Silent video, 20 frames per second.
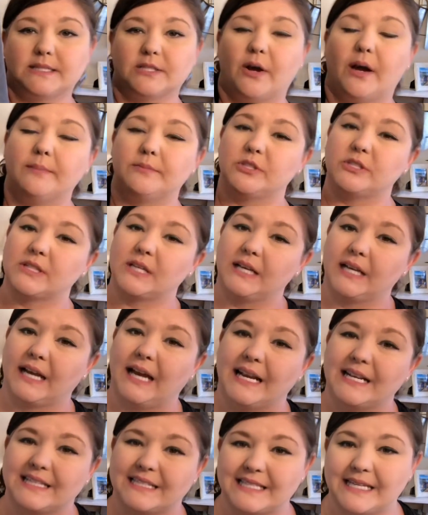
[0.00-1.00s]
So I'm just gonna
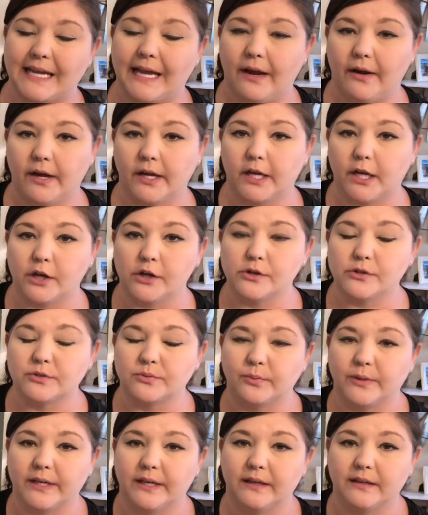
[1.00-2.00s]
kind of see how it goes
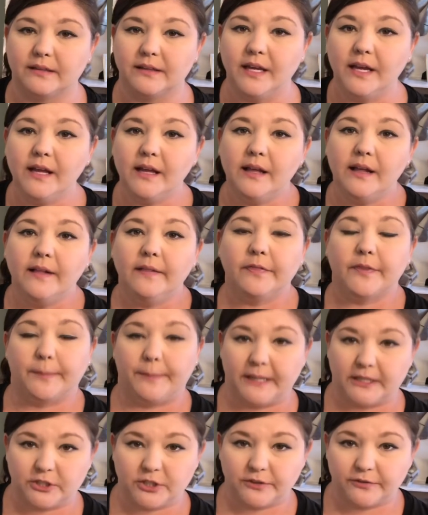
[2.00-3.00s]
with the
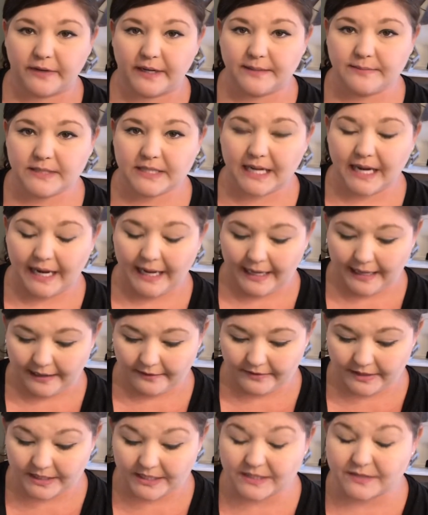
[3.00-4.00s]
picture frames that I
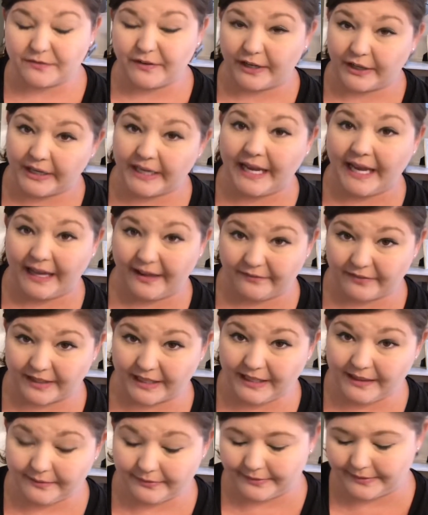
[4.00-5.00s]
have. It is very
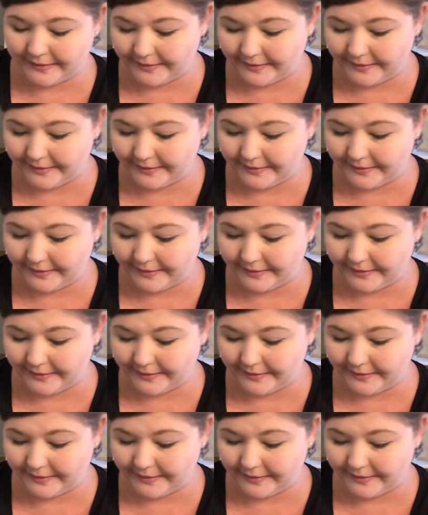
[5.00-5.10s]
heavy.